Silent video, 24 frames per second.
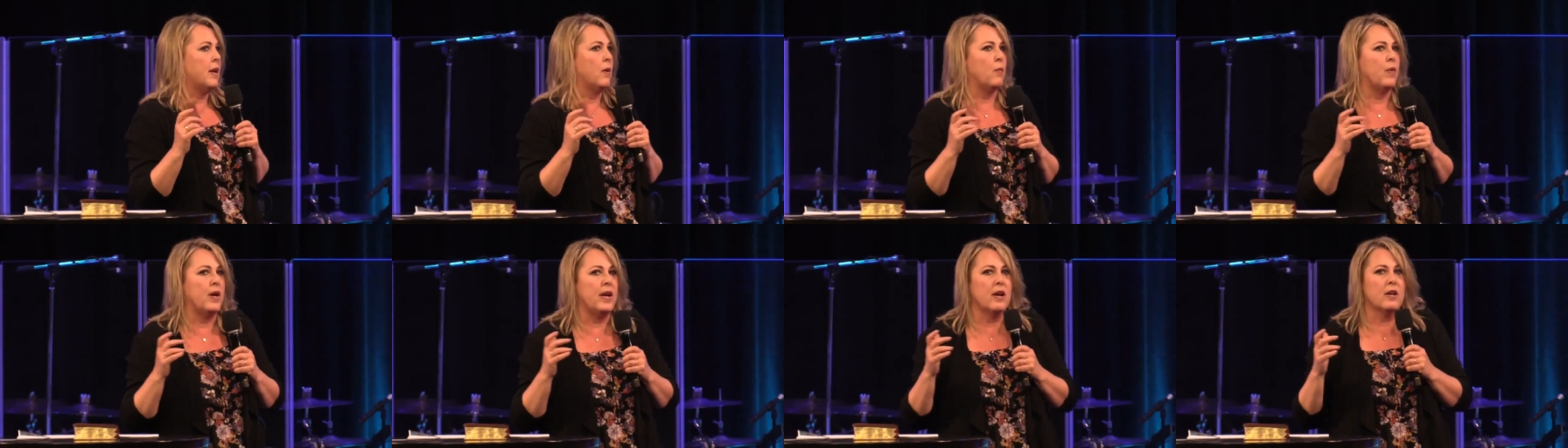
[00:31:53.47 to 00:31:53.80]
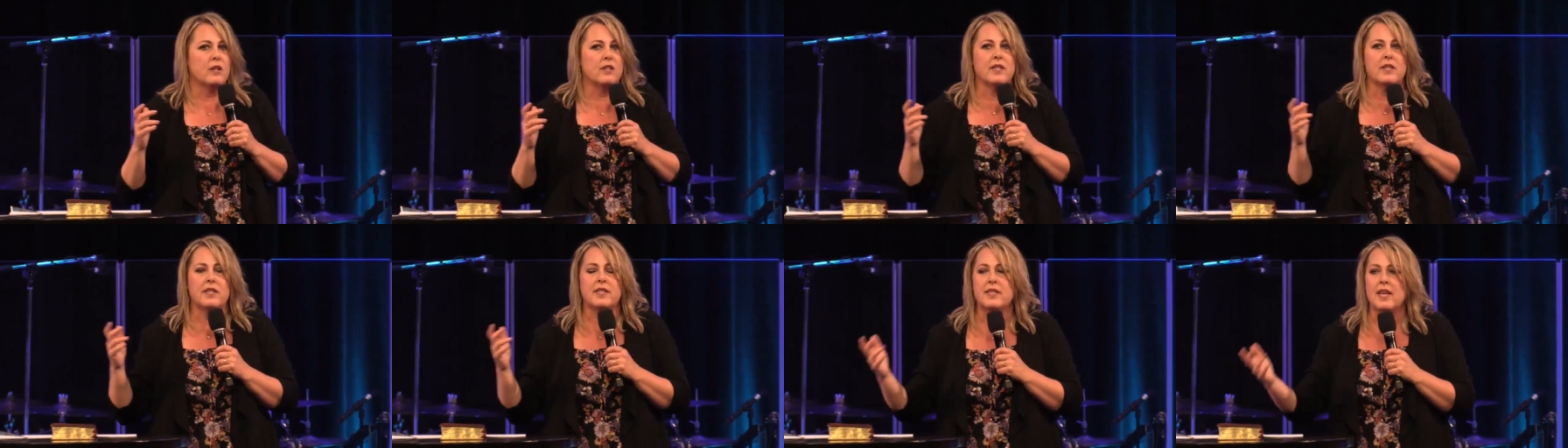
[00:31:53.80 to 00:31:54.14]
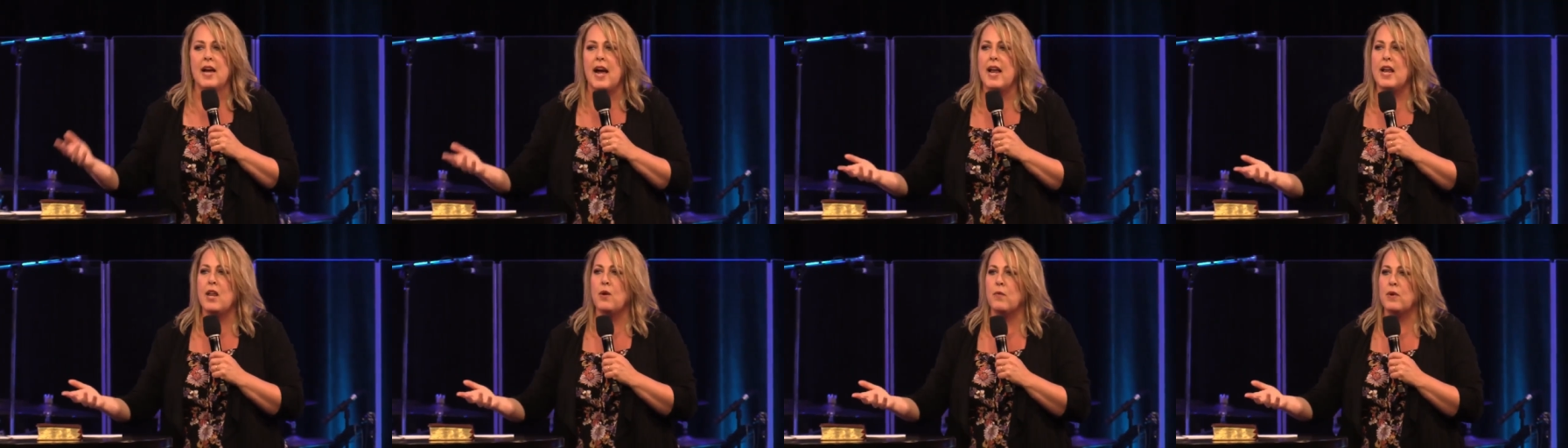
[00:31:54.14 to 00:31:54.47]
we are
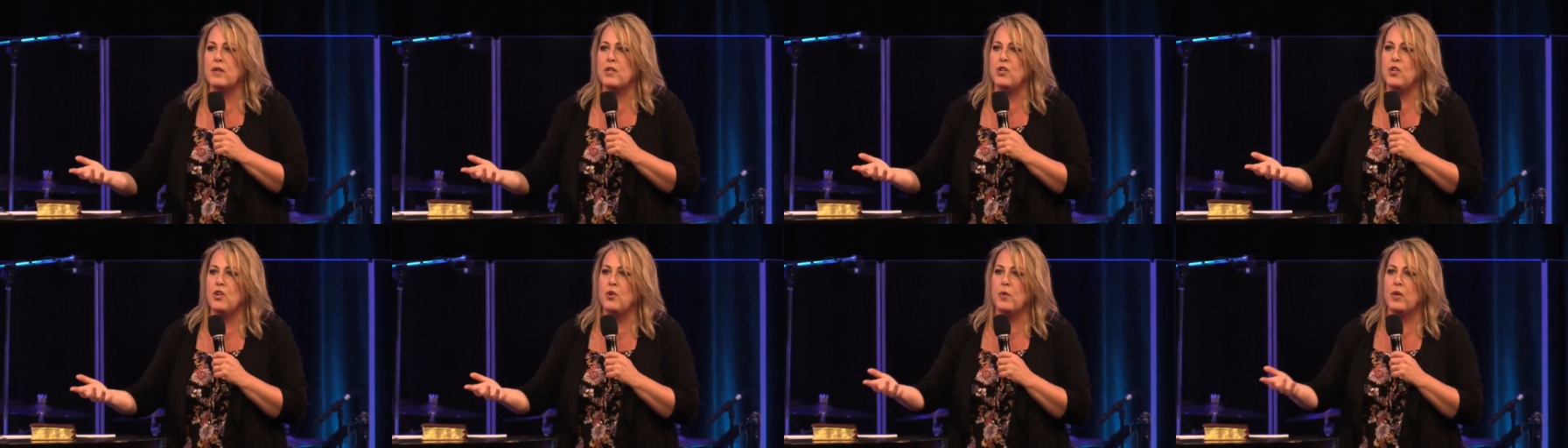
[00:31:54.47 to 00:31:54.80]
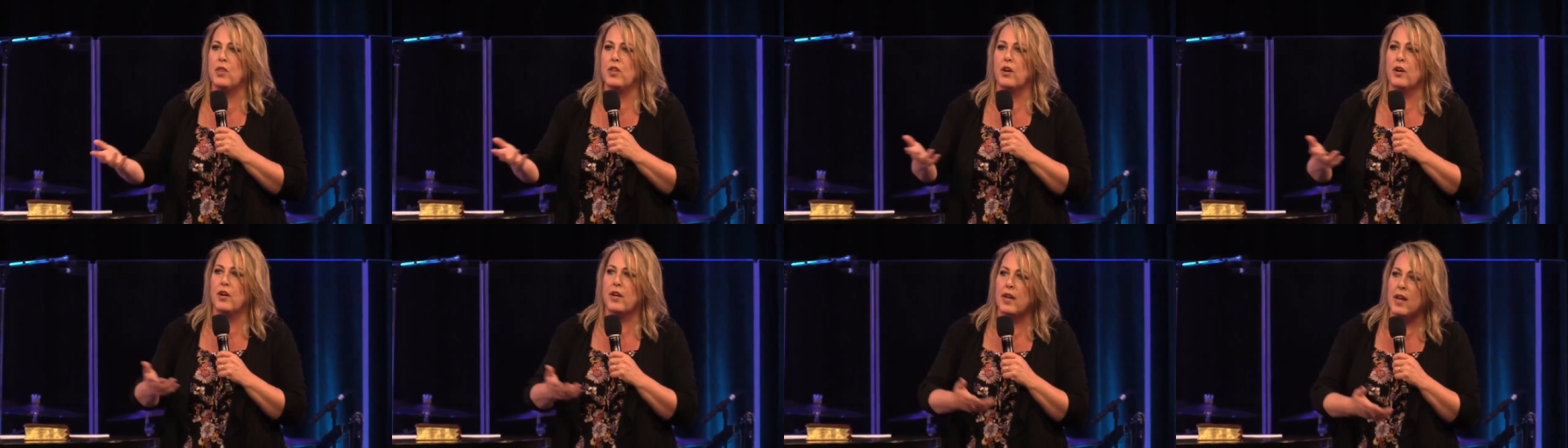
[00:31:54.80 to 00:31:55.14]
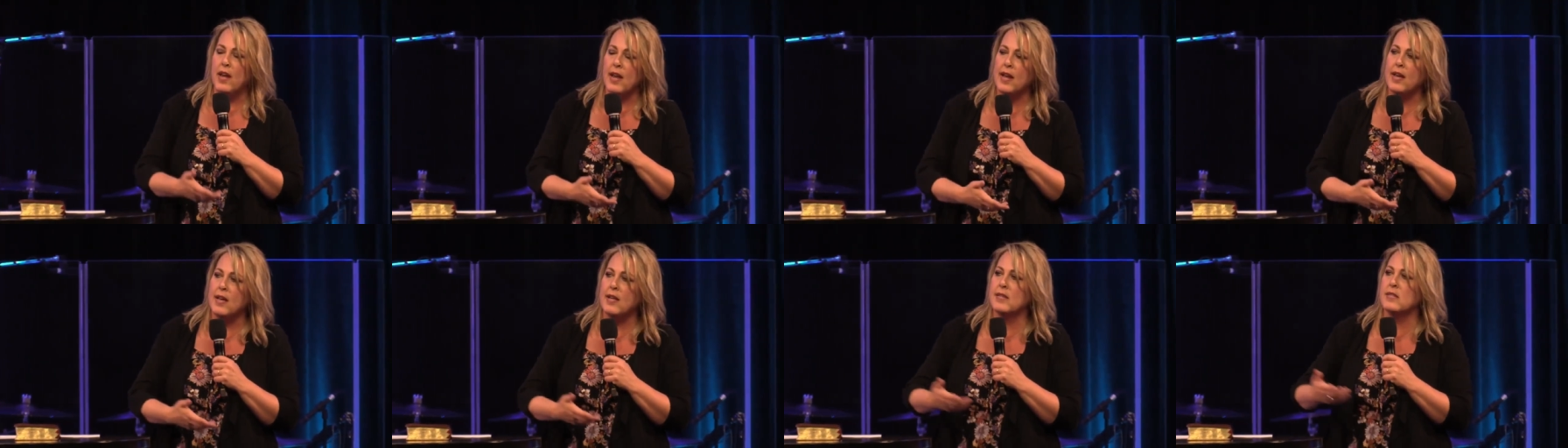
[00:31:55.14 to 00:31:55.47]
deciding what to do with our
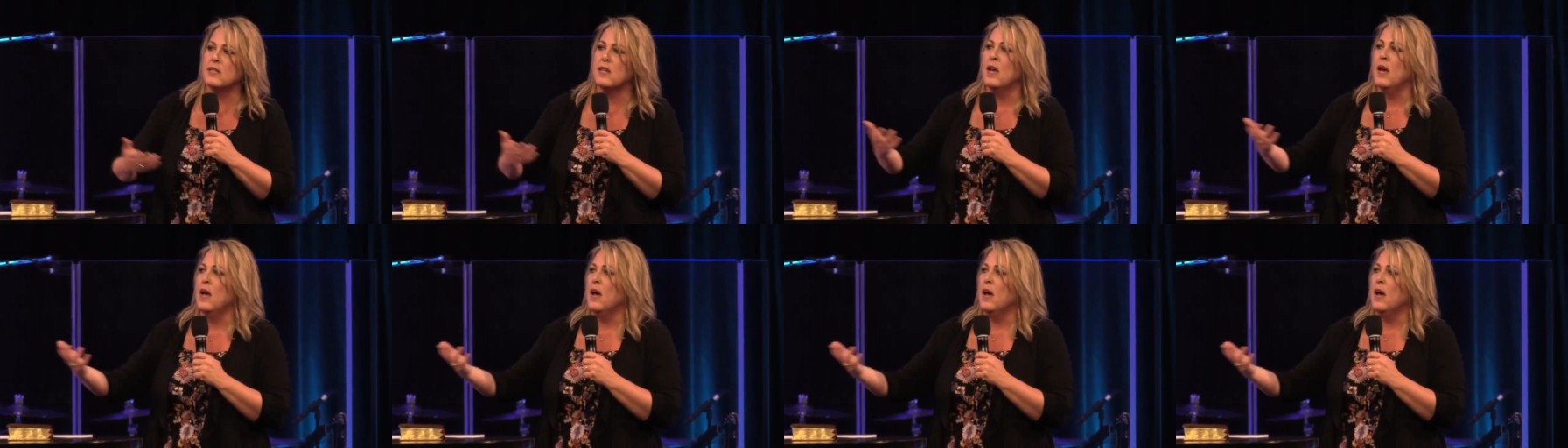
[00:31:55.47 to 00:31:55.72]
kids,